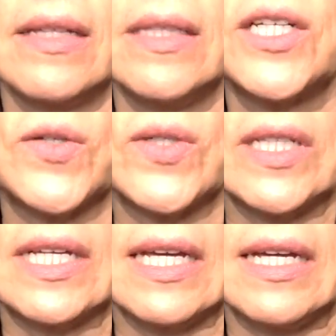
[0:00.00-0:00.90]

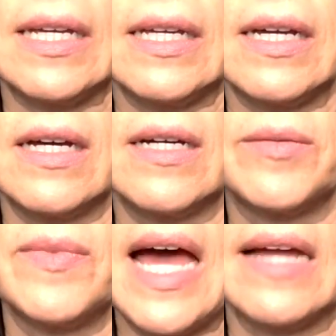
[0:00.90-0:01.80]
literally
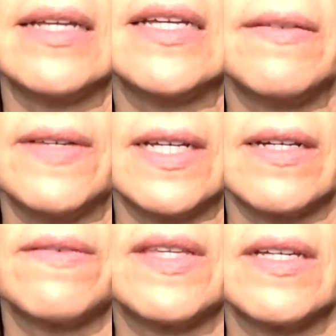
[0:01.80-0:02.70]
um, that
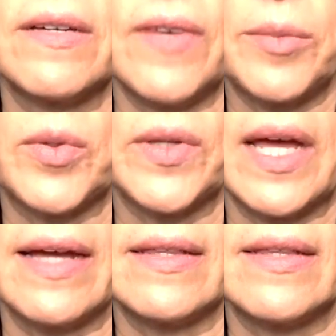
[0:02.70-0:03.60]
evening of the of April
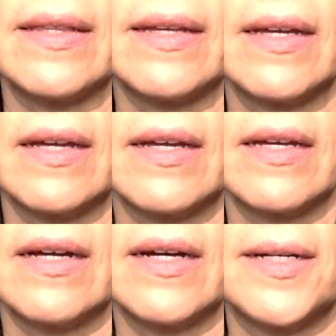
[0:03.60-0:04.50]
9th,
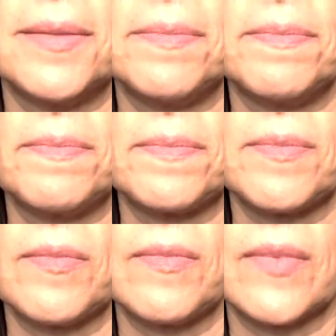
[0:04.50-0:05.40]
um,
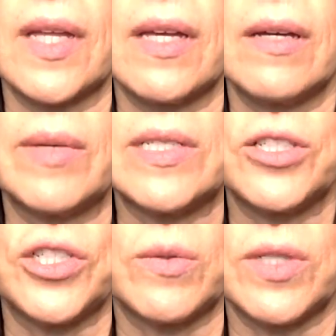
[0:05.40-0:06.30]
my
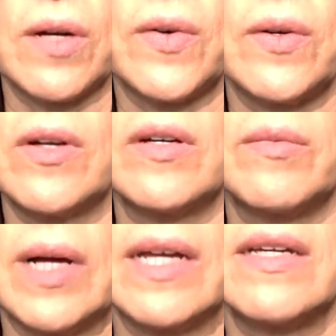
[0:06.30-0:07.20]
sister was already, uh, er,
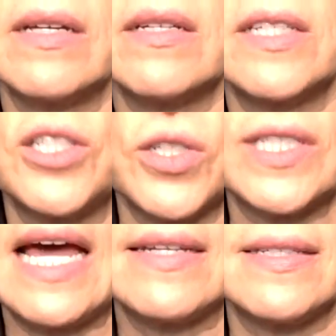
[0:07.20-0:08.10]
my sister
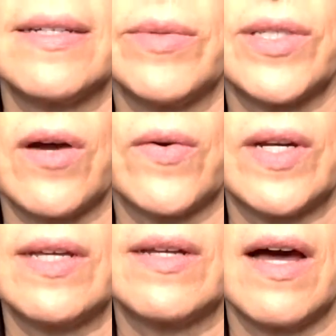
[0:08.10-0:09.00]
Sassy was
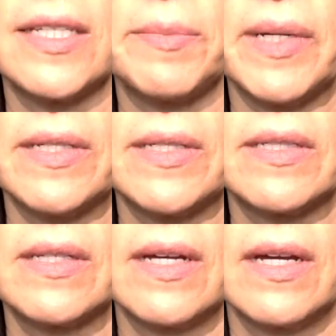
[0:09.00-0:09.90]
already in
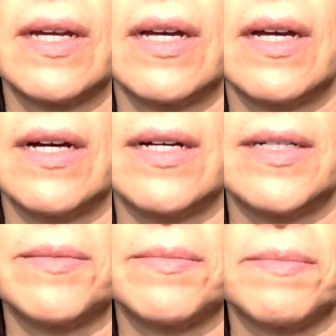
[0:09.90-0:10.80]
hospice.
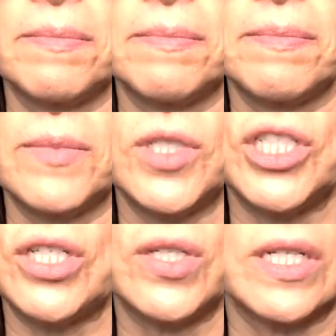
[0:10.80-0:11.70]
Um,
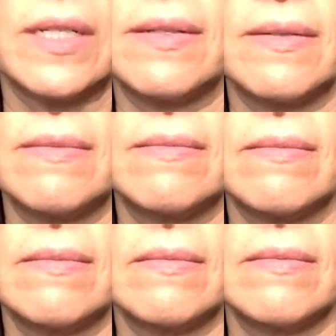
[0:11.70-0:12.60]
she couldn't,
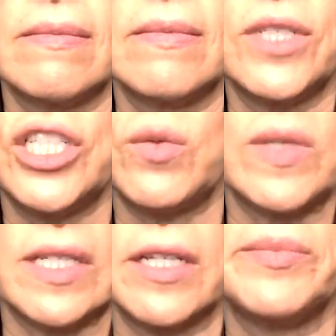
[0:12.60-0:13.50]
she wasn't